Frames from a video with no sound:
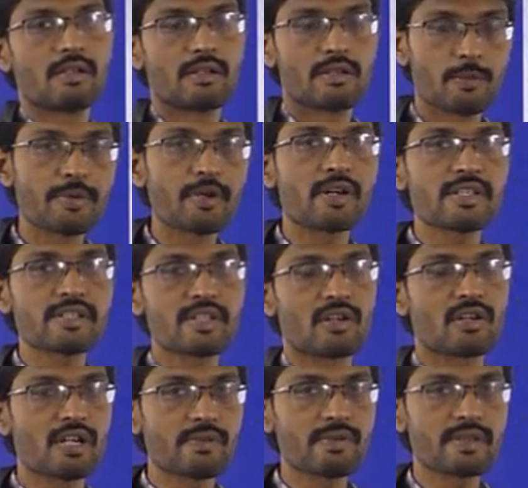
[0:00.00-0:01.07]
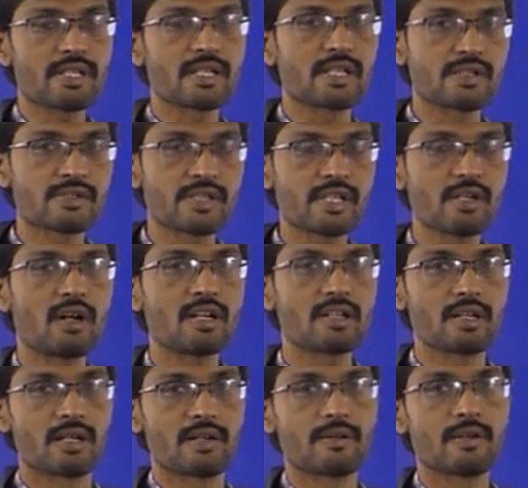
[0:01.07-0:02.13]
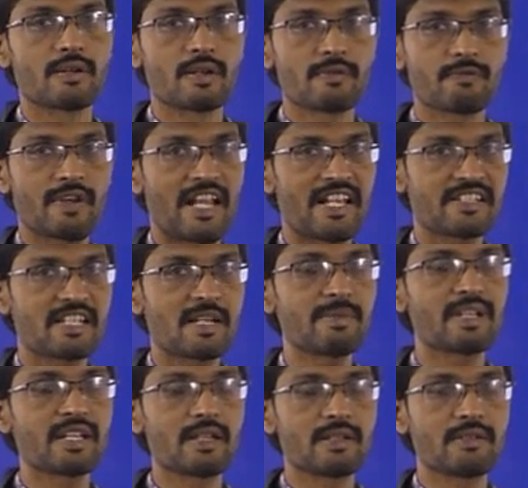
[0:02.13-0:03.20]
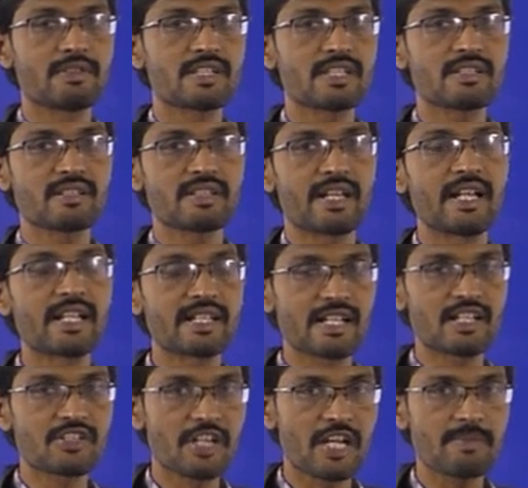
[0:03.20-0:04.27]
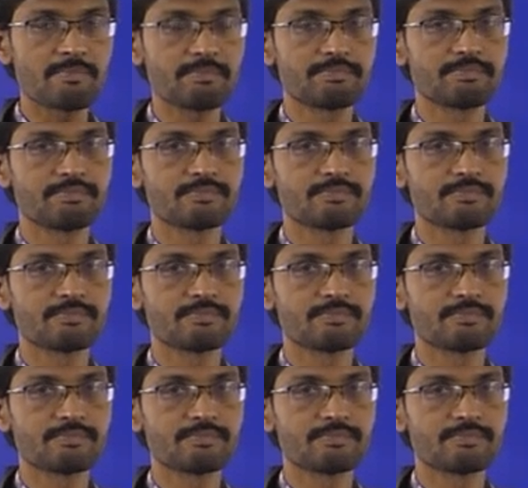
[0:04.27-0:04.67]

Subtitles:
ruby rod is surrounded with xenon flash lamp, which is in the helical shape.